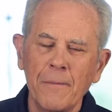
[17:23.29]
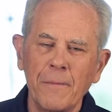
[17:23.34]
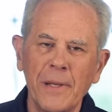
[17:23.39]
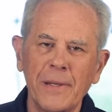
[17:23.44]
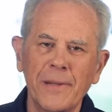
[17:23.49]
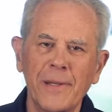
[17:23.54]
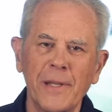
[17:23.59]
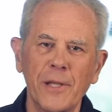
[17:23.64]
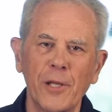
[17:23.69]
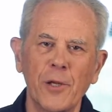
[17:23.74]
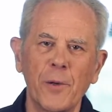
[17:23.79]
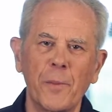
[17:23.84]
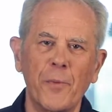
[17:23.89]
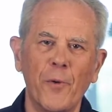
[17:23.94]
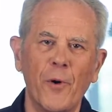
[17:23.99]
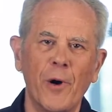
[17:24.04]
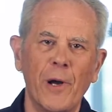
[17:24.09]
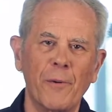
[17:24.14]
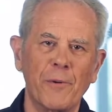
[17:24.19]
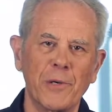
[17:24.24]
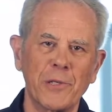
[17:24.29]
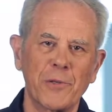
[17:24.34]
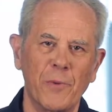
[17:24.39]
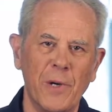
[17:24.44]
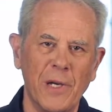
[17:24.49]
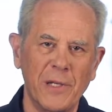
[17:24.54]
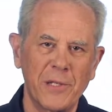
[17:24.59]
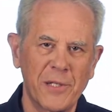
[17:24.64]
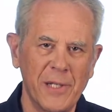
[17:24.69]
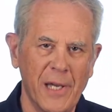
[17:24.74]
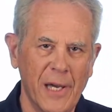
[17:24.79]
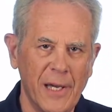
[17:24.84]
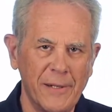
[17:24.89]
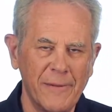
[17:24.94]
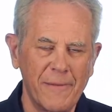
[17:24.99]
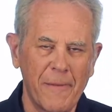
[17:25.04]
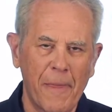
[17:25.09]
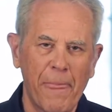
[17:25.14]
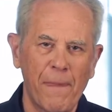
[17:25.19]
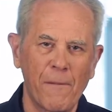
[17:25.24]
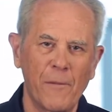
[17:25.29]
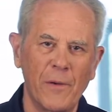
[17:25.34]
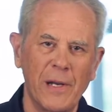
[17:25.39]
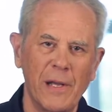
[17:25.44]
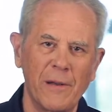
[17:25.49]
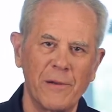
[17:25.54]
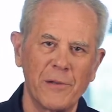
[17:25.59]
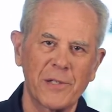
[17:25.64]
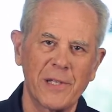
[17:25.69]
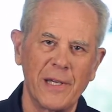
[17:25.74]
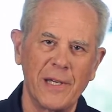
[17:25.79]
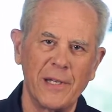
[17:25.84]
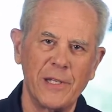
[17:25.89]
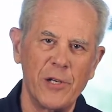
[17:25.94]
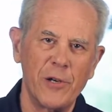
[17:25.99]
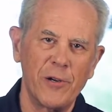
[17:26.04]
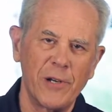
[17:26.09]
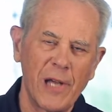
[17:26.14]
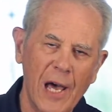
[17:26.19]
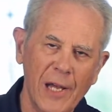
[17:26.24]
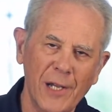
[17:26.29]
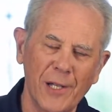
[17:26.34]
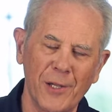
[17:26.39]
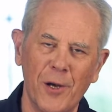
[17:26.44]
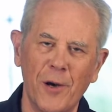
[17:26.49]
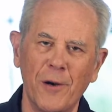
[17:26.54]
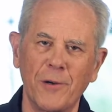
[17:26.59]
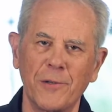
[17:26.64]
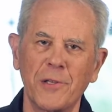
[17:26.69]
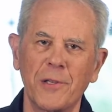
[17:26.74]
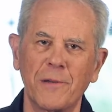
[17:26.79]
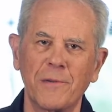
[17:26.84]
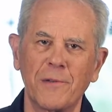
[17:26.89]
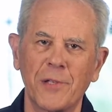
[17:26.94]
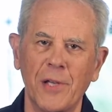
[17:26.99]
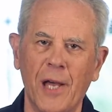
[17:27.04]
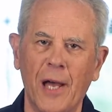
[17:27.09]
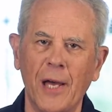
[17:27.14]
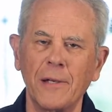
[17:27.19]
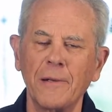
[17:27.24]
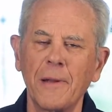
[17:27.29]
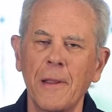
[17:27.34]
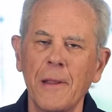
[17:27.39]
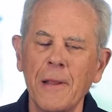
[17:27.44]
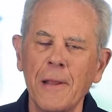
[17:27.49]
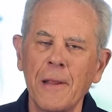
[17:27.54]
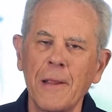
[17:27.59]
But the little boy was once said, when he said, you're not alone, son.